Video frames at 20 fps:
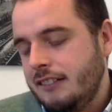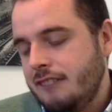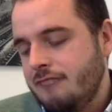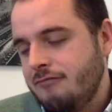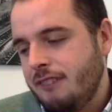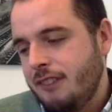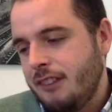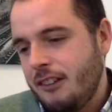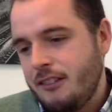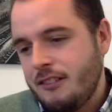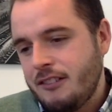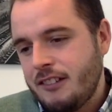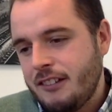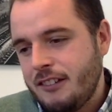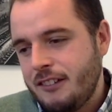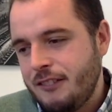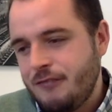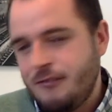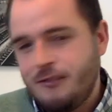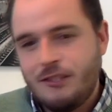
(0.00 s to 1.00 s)
without
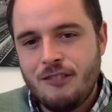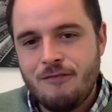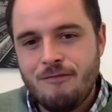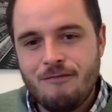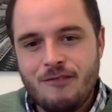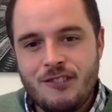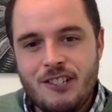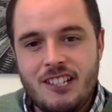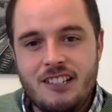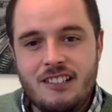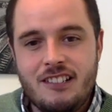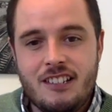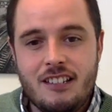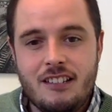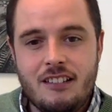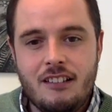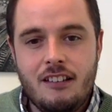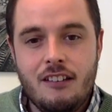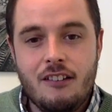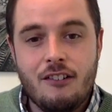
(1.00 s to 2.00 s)
sounding
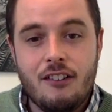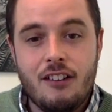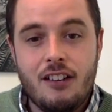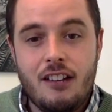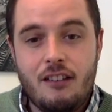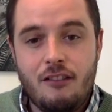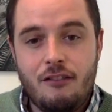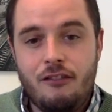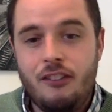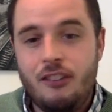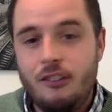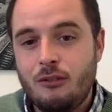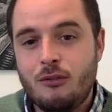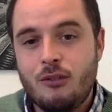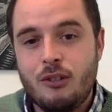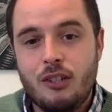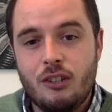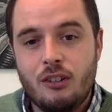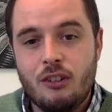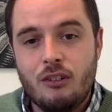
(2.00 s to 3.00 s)
cheesy, you know, it feels
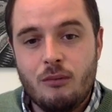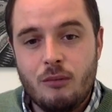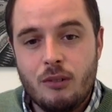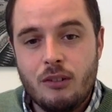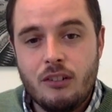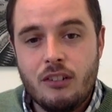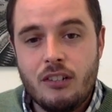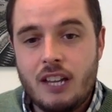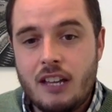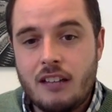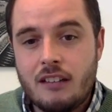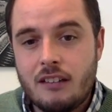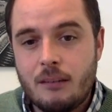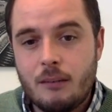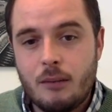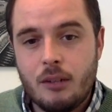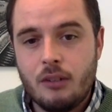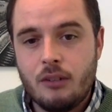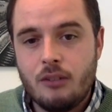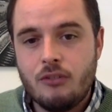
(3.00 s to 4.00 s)
really good when you get
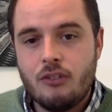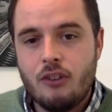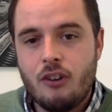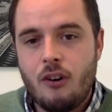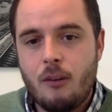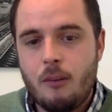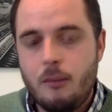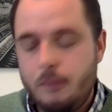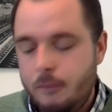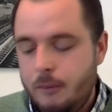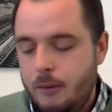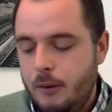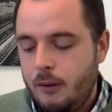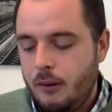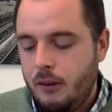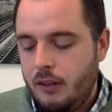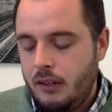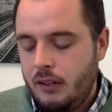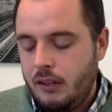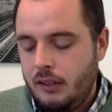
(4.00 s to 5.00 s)
someone a good job, you know,
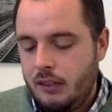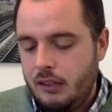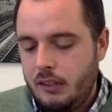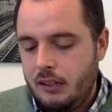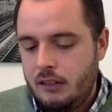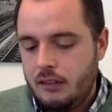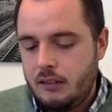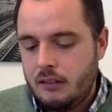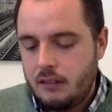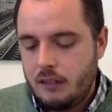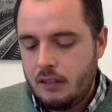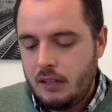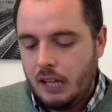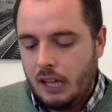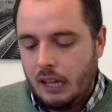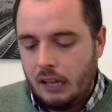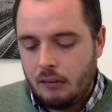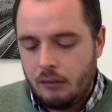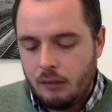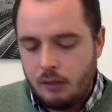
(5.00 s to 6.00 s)
and I think it's,
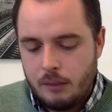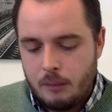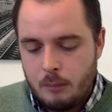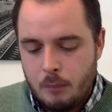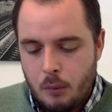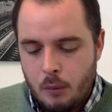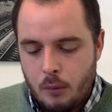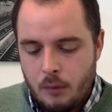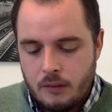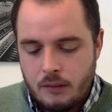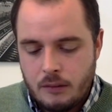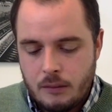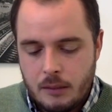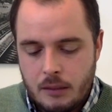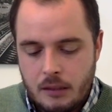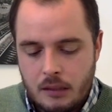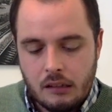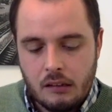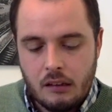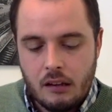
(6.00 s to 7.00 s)
again, really important to me,
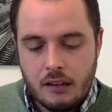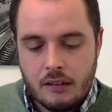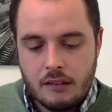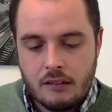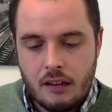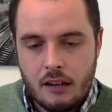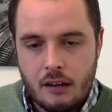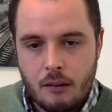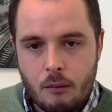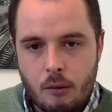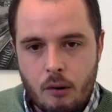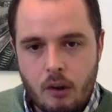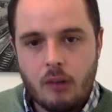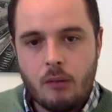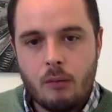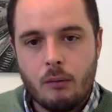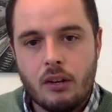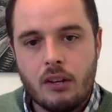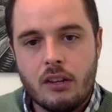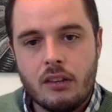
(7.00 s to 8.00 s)
the clients that I
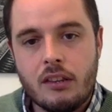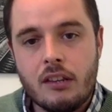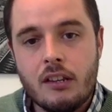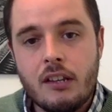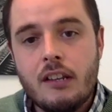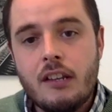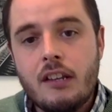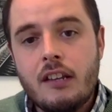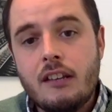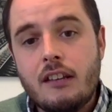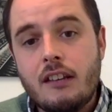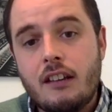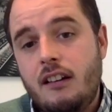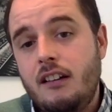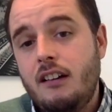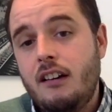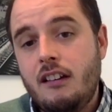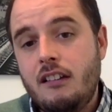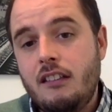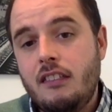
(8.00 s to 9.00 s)
work with.
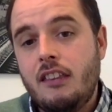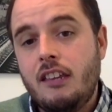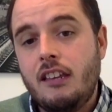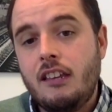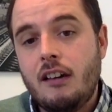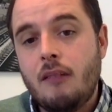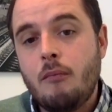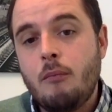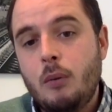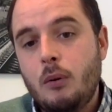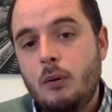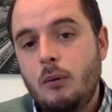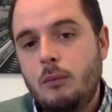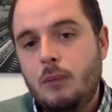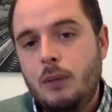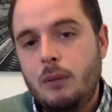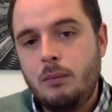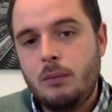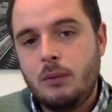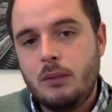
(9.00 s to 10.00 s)
I think I'm putting
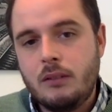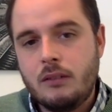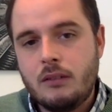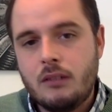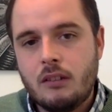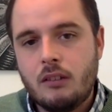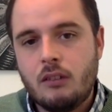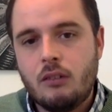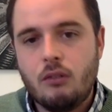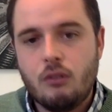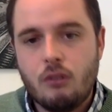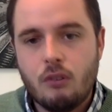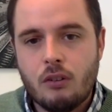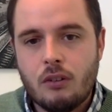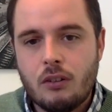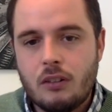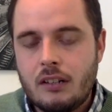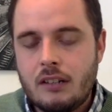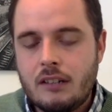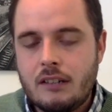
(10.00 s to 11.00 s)
people into a good
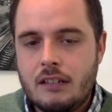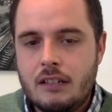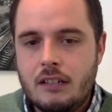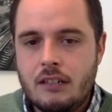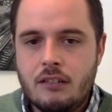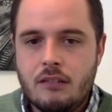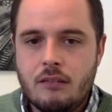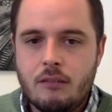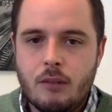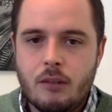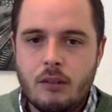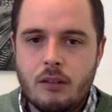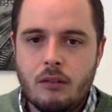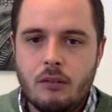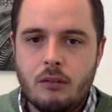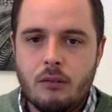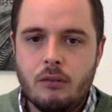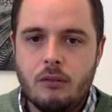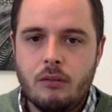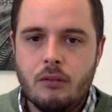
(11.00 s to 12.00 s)
organisation where
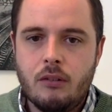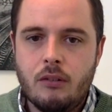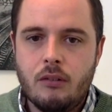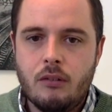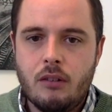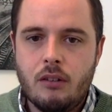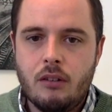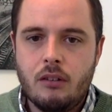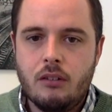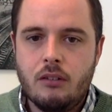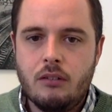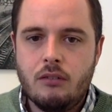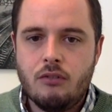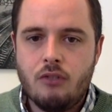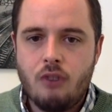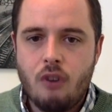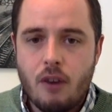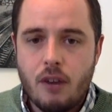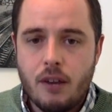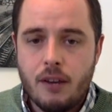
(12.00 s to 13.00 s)
they'll, you know, they'll
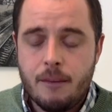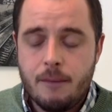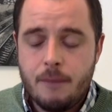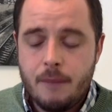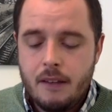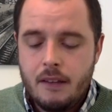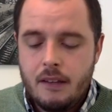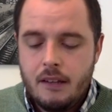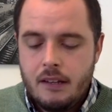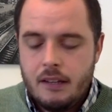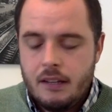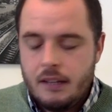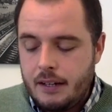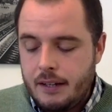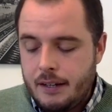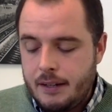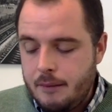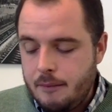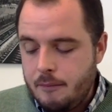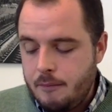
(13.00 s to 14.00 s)
enjoy it.
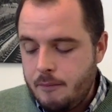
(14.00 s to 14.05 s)
I